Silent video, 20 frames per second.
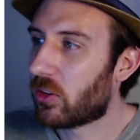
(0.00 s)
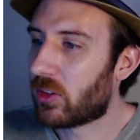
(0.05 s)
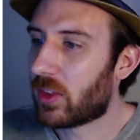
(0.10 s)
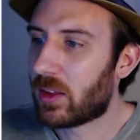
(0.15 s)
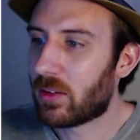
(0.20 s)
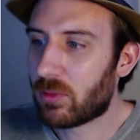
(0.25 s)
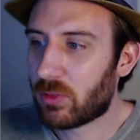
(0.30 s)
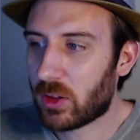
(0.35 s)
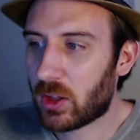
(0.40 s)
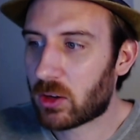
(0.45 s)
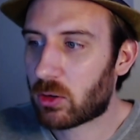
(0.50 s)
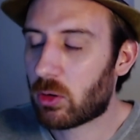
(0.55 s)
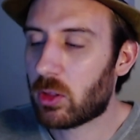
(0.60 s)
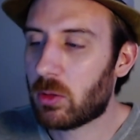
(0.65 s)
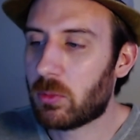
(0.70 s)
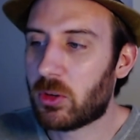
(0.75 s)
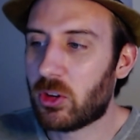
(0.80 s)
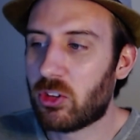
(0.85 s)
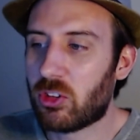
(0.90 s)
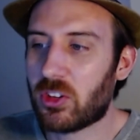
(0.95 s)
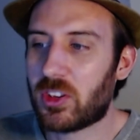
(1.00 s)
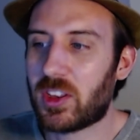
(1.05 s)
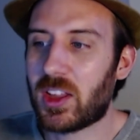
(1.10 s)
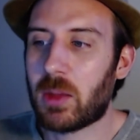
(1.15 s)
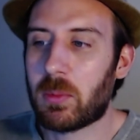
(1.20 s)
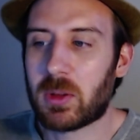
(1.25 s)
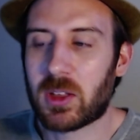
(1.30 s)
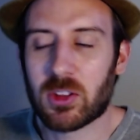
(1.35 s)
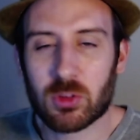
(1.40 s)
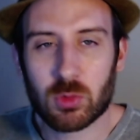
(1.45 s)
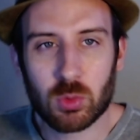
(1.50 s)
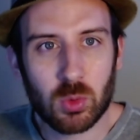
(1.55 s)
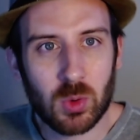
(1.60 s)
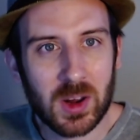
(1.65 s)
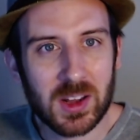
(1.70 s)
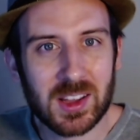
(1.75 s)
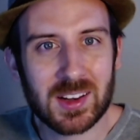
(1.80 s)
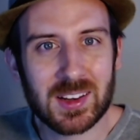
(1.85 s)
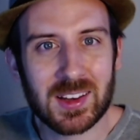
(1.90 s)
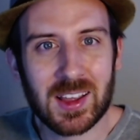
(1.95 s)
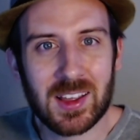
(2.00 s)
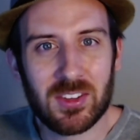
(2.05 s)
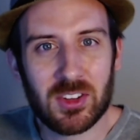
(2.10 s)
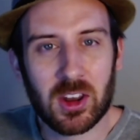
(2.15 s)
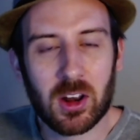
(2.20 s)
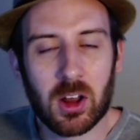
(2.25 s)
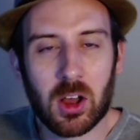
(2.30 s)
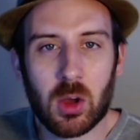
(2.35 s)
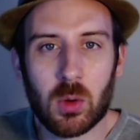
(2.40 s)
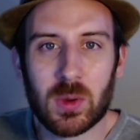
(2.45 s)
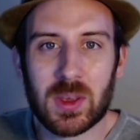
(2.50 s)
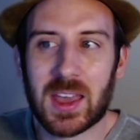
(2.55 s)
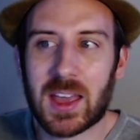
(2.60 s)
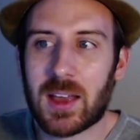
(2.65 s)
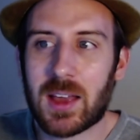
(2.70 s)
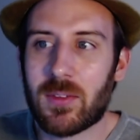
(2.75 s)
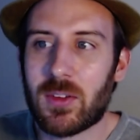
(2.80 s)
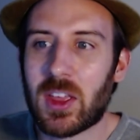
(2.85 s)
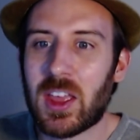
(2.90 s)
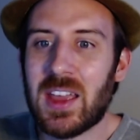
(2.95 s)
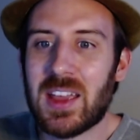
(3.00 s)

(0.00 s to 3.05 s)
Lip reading: is that logarithms are just helping us recognize that all we have